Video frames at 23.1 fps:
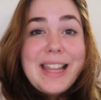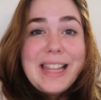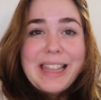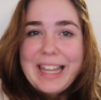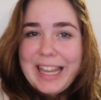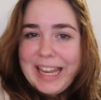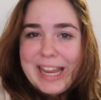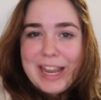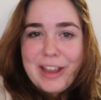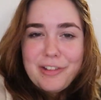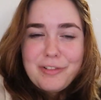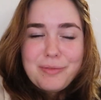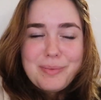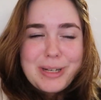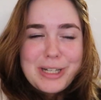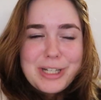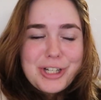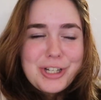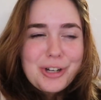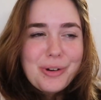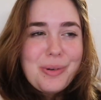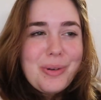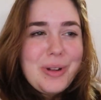like, I've
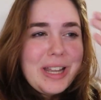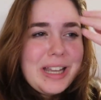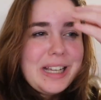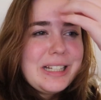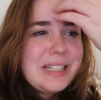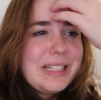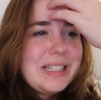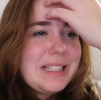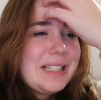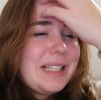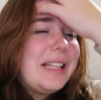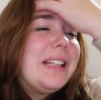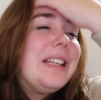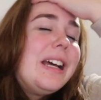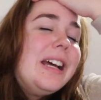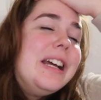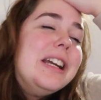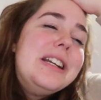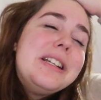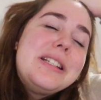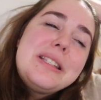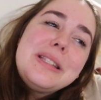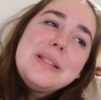been joking this
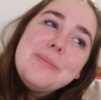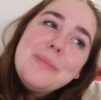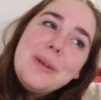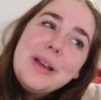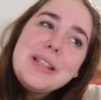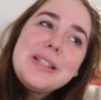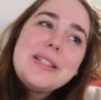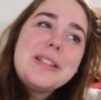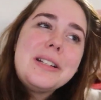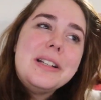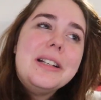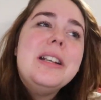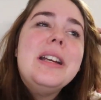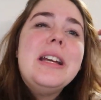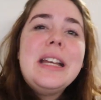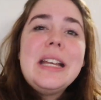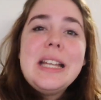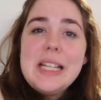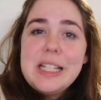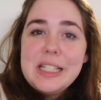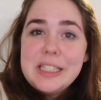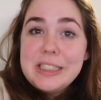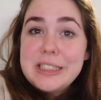entire semester,
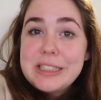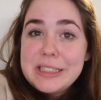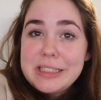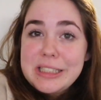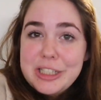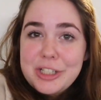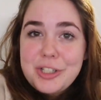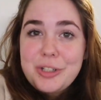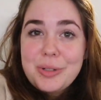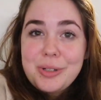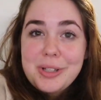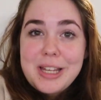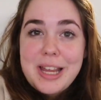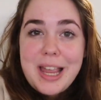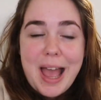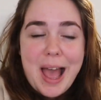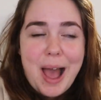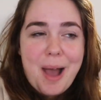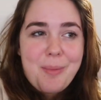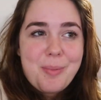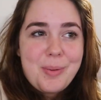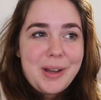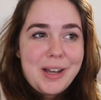it's literally
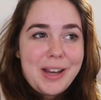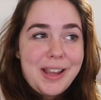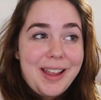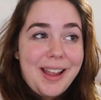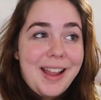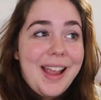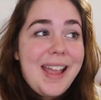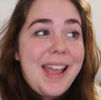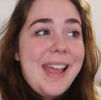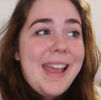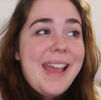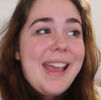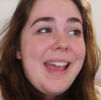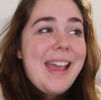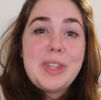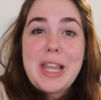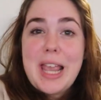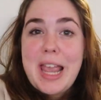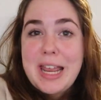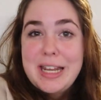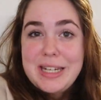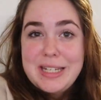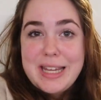happening.
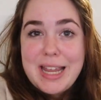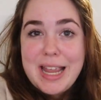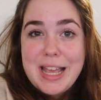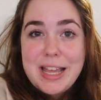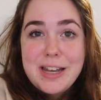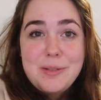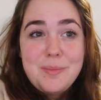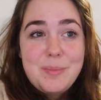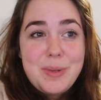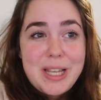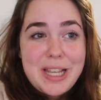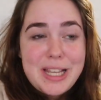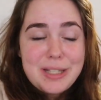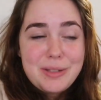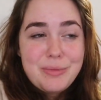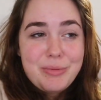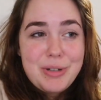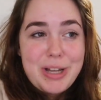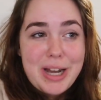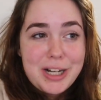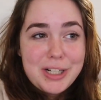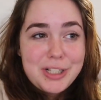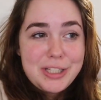And then, because
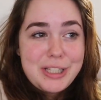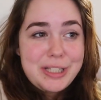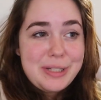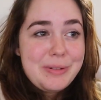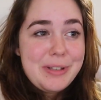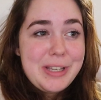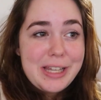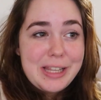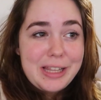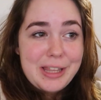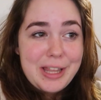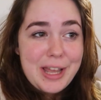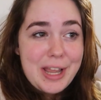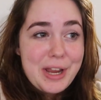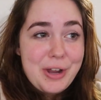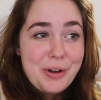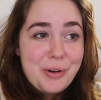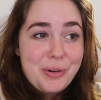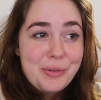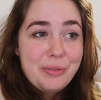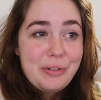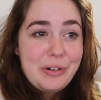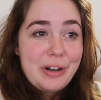we are doing a
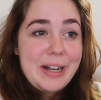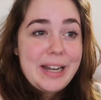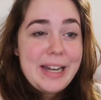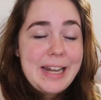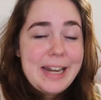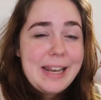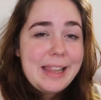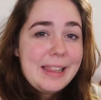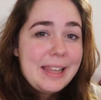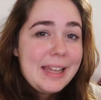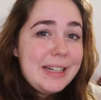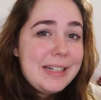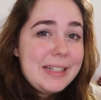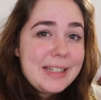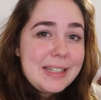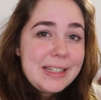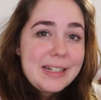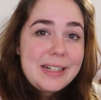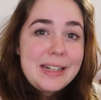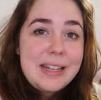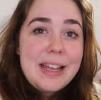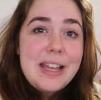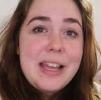layover in
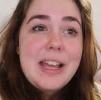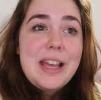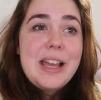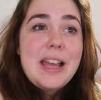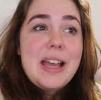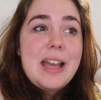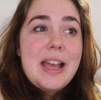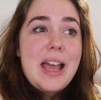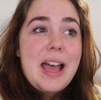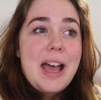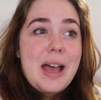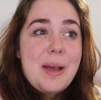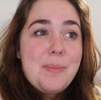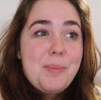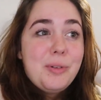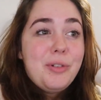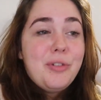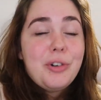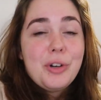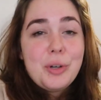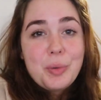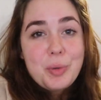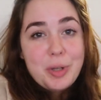London
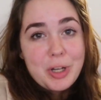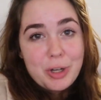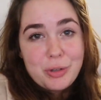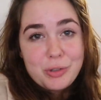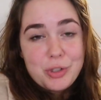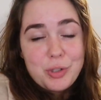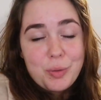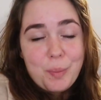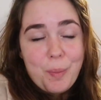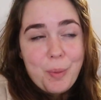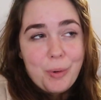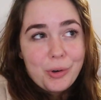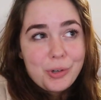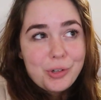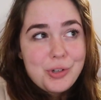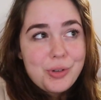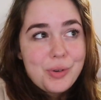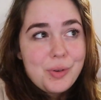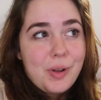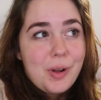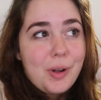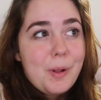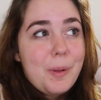before we go to
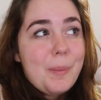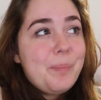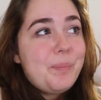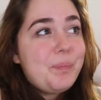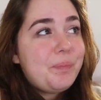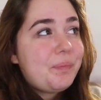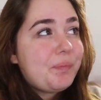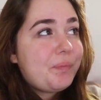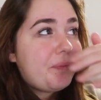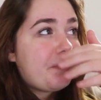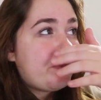Portugal,